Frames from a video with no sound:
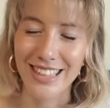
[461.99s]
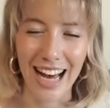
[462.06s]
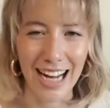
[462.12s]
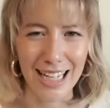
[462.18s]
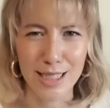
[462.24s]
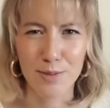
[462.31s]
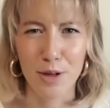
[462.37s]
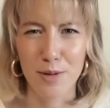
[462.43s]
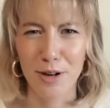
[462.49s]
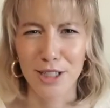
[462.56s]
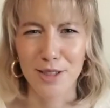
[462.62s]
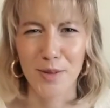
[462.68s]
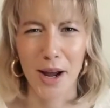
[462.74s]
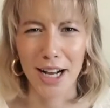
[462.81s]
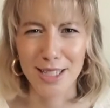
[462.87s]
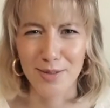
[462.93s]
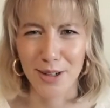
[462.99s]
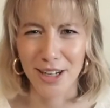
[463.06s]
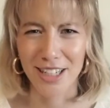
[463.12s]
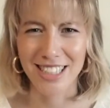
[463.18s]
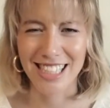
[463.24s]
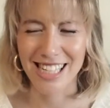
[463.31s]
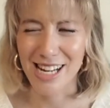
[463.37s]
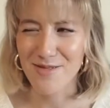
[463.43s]
that's pretty much my
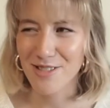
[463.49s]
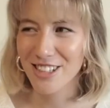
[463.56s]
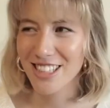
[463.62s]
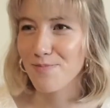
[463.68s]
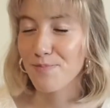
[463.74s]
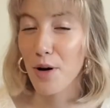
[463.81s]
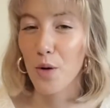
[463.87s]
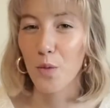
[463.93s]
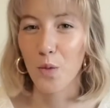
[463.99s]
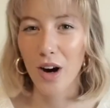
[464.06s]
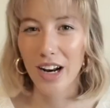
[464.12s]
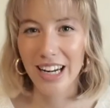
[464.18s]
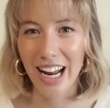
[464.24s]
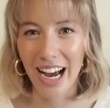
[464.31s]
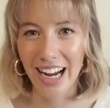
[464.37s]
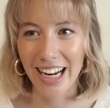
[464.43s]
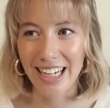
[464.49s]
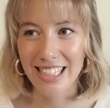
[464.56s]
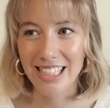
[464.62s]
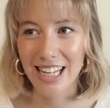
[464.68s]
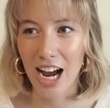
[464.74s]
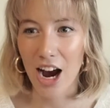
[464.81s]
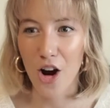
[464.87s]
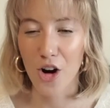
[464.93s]
experience in Naples. But one night
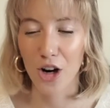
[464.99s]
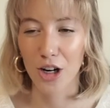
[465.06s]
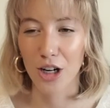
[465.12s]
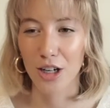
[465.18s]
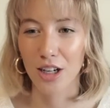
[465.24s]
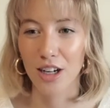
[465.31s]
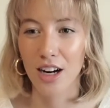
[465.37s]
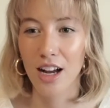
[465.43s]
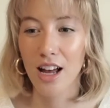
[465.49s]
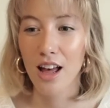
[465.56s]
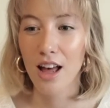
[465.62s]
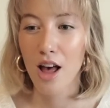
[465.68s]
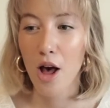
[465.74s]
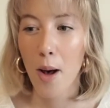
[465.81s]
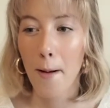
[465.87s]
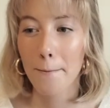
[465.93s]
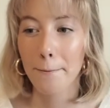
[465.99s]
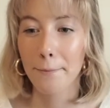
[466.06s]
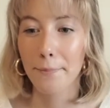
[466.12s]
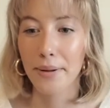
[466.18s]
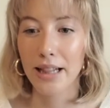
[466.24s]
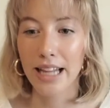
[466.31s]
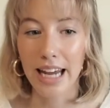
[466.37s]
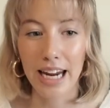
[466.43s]
our
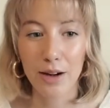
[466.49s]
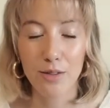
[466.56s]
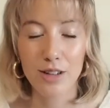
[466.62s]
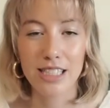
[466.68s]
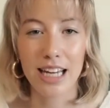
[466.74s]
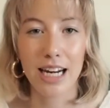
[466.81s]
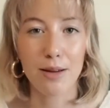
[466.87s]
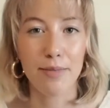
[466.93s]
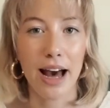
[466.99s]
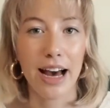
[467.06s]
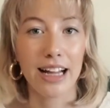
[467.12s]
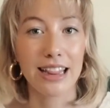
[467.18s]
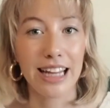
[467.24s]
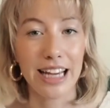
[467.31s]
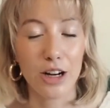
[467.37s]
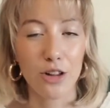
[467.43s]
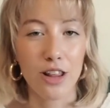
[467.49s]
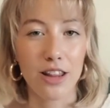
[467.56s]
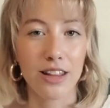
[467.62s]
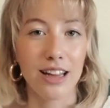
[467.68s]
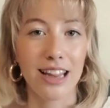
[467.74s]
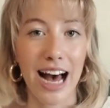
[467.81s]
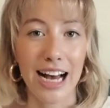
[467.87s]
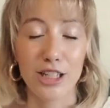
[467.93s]
plane was getting back later than
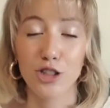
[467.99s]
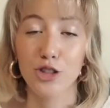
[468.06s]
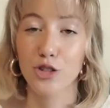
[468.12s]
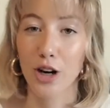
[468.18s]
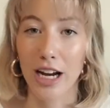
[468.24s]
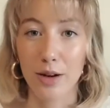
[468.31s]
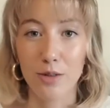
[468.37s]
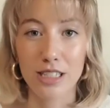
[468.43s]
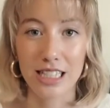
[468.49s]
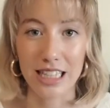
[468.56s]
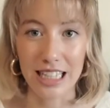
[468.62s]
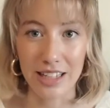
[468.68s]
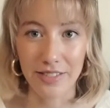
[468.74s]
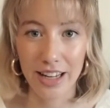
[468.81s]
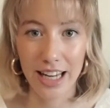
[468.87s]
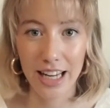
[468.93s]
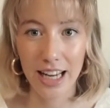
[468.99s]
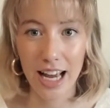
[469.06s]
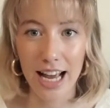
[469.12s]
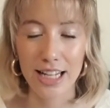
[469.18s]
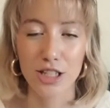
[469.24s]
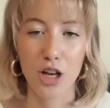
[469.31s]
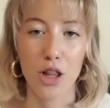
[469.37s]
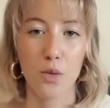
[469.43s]
the last train was leaving,
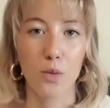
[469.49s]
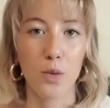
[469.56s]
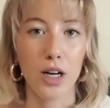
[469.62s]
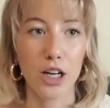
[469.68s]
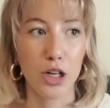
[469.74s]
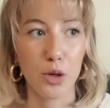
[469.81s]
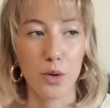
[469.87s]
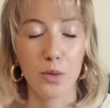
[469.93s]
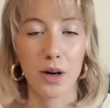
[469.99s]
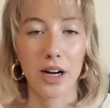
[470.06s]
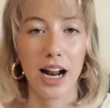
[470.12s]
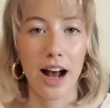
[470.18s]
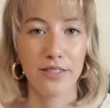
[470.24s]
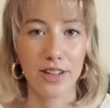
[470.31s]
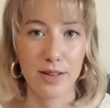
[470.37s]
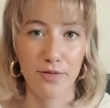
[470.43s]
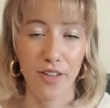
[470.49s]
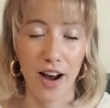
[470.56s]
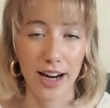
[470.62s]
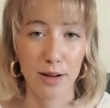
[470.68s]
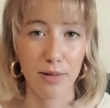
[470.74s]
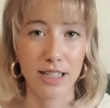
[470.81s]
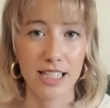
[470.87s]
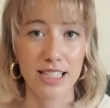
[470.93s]
and so that we knew we were gonna have to find
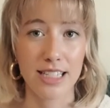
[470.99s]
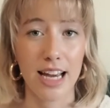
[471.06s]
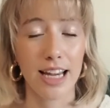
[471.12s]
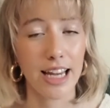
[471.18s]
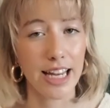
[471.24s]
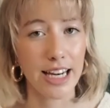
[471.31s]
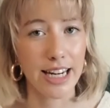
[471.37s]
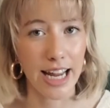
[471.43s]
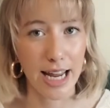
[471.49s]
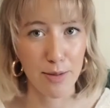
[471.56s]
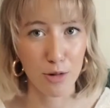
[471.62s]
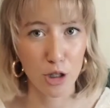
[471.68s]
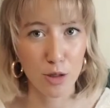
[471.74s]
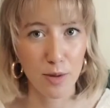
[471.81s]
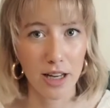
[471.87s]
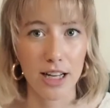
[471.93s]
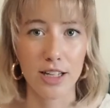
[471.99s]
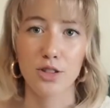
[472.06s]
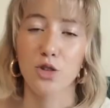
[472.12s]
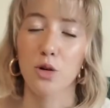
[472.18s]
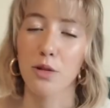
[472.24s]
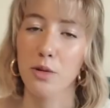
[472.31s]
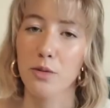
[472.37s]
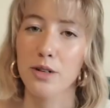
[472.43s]
a place to stay in Naples, because
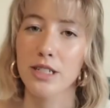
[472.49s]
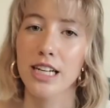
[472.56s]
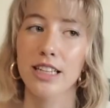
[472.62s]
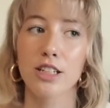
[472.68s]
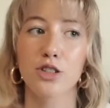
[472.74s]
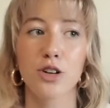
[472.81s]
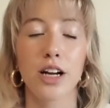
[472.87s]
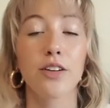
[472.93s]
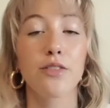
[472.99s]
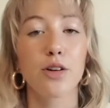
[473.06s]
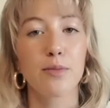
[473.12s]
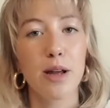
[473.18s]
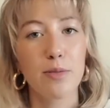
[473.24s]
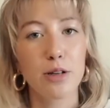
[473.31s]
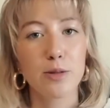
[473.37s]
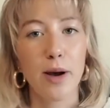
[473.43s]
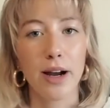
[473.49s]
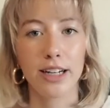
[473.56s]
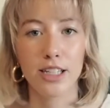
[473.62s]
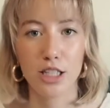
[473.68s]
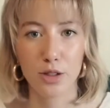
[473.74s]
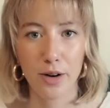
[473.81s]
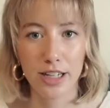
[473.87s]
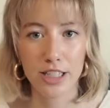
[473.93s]
normally we would take the train from Naples back to
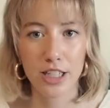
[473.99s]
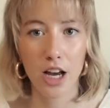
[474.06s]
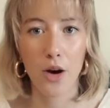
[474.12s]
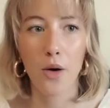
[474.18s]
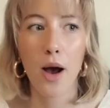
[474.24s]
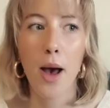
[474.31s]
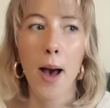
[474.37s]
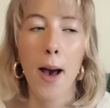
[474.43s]
Sorrento,